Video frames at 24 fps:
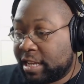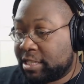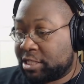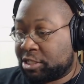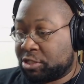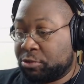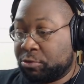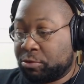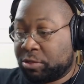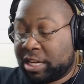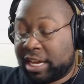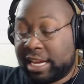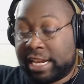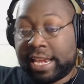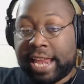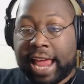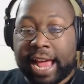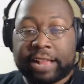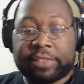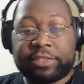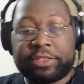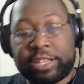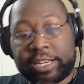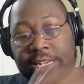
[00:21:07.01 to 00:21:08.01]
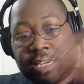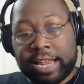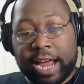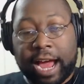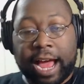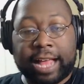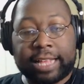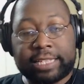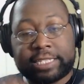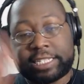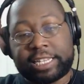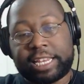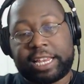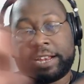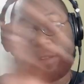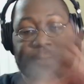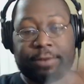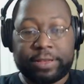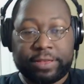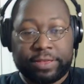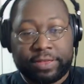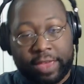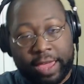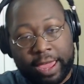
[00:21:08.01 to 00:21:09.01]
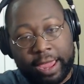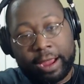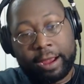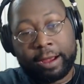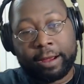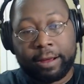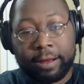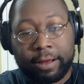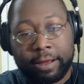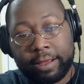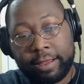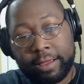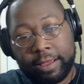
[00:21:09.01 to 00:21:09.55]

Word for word: to connect the dots here and there